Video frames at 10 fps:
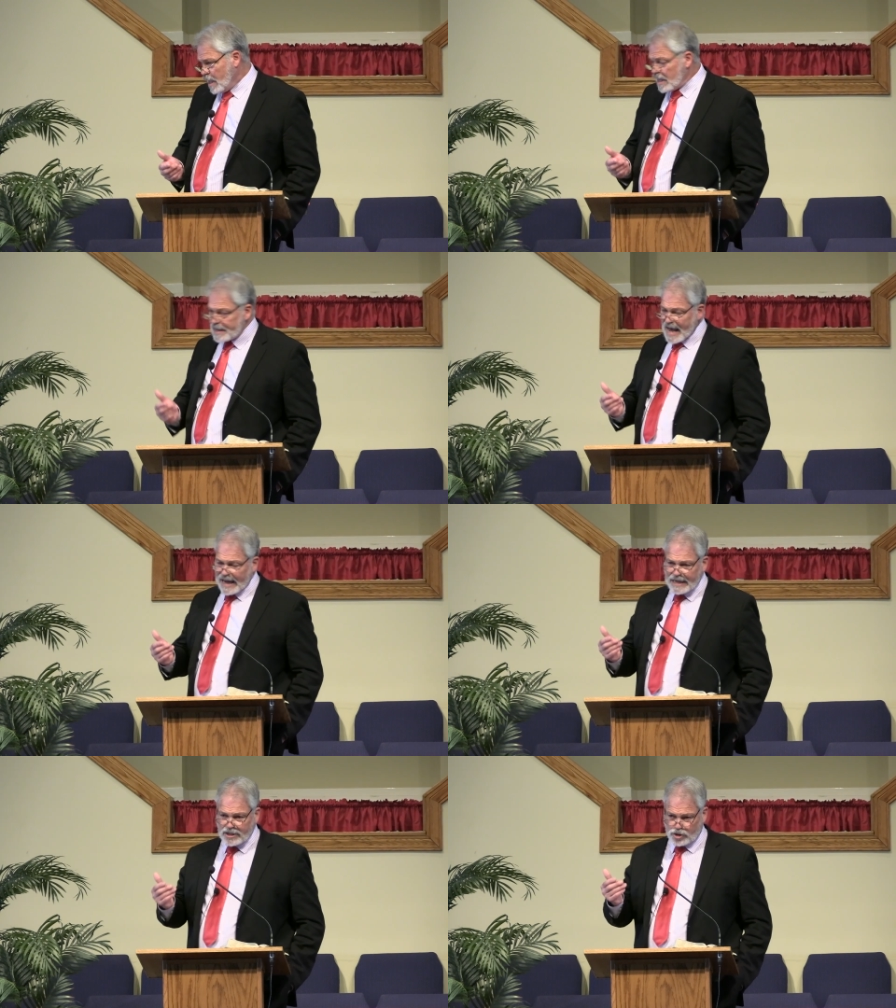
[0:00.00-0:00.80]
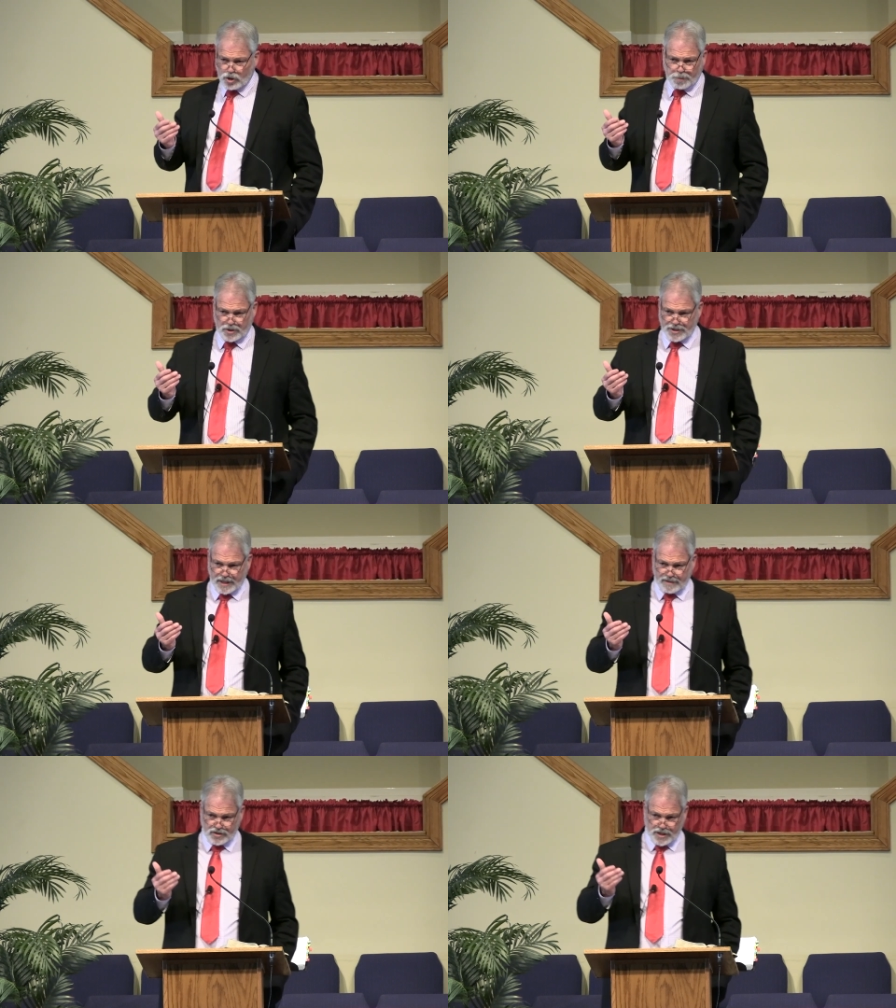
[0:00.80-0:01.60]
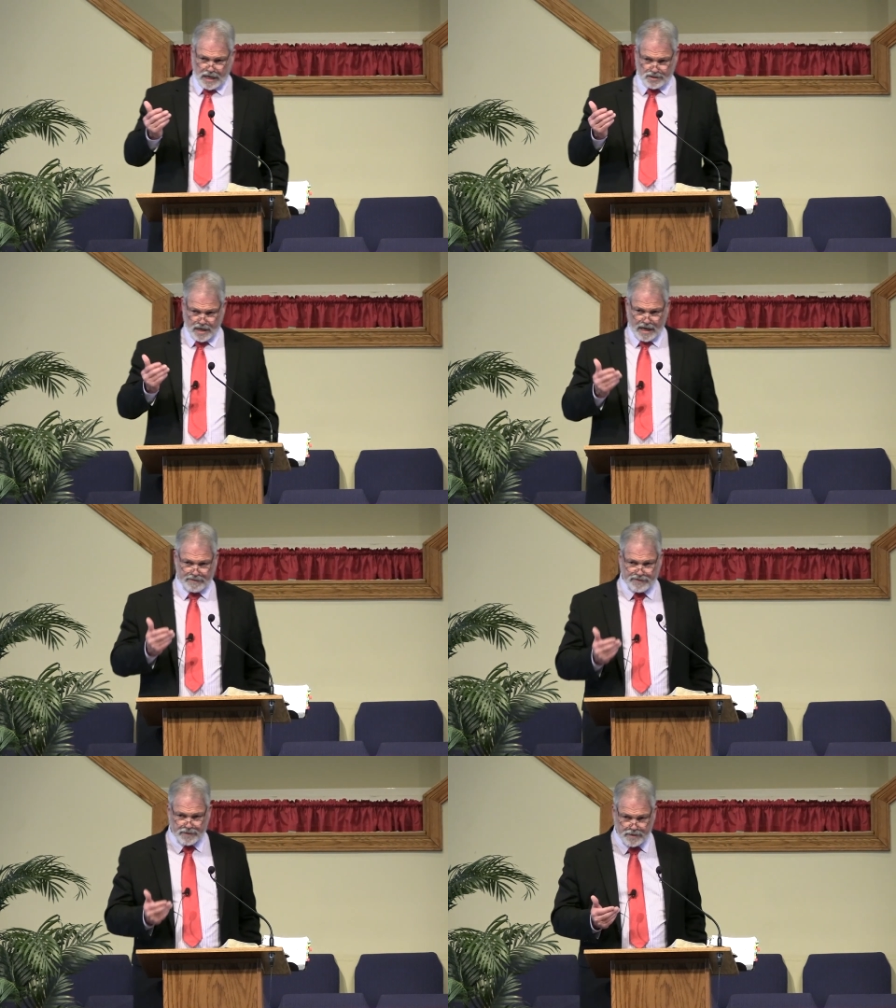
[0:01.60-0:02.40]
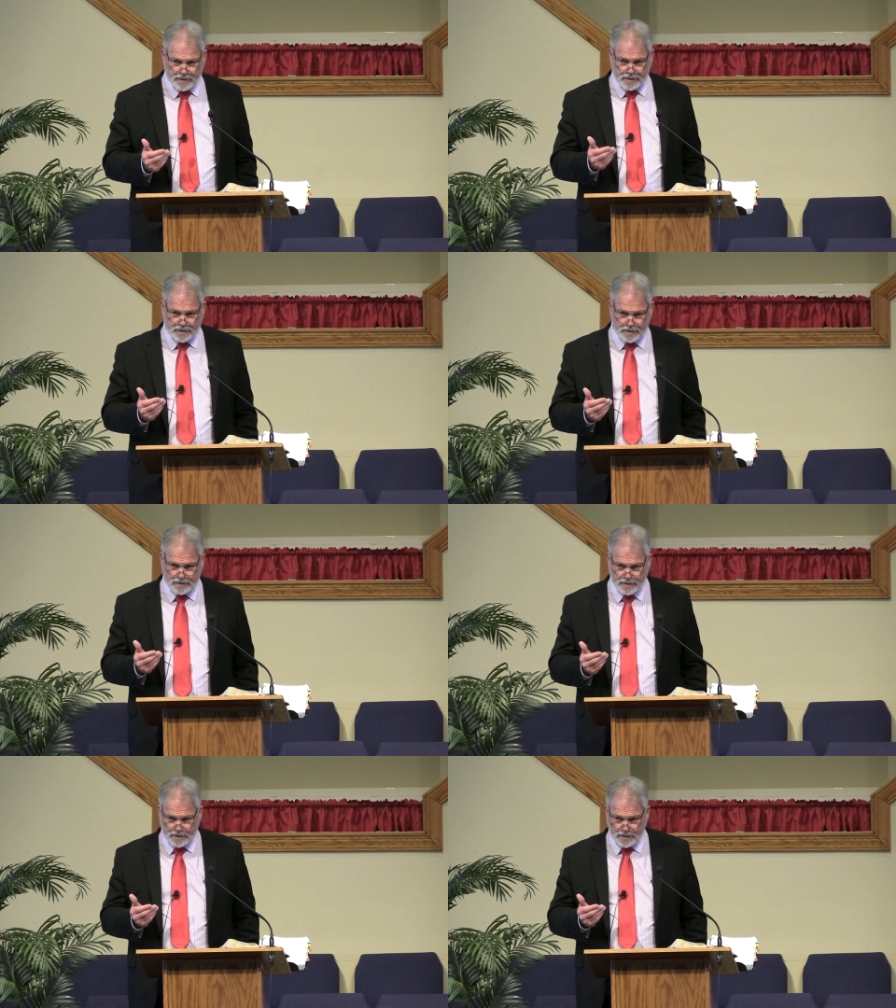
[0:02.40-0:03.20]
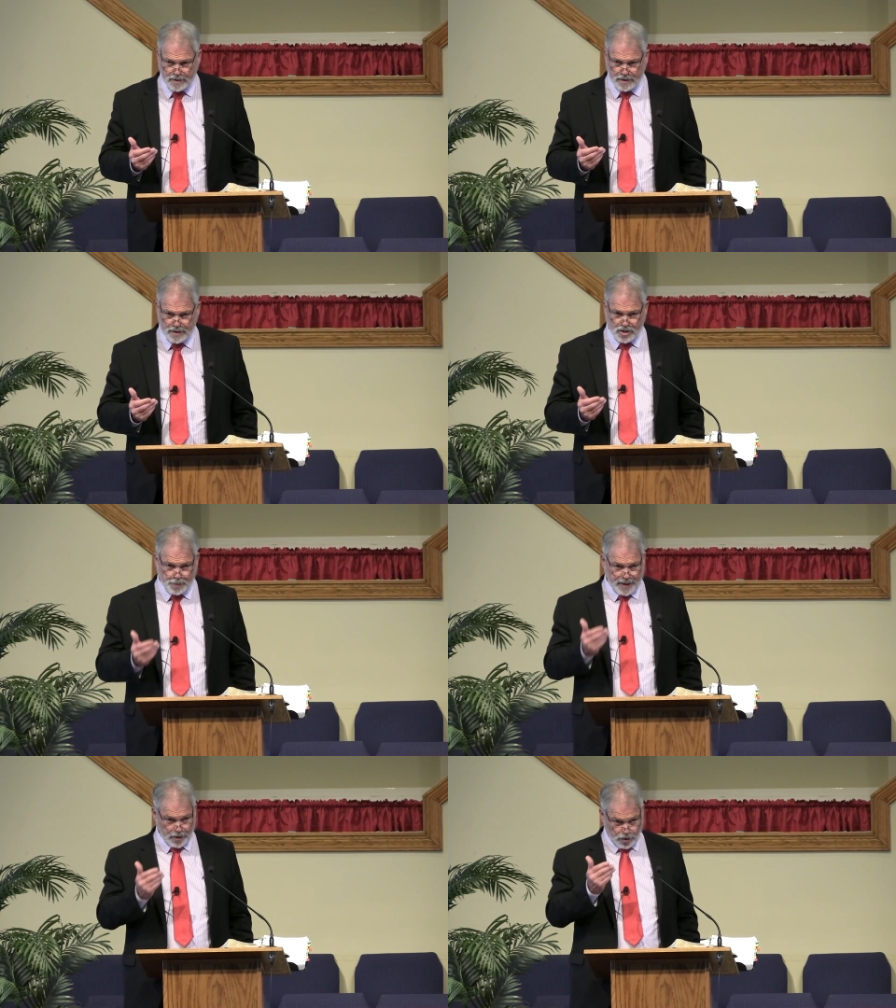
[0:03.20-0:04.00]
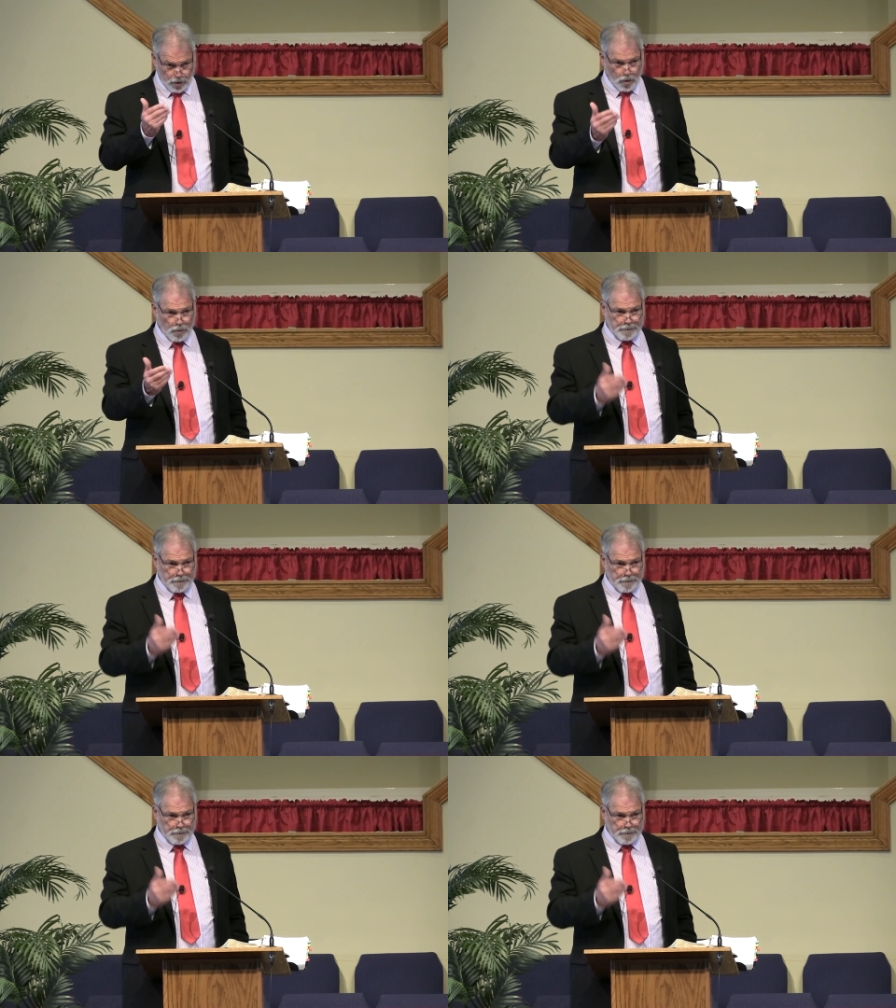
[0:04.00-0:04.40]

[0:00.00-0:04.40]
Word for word: 92% of a child's life is spent in your home.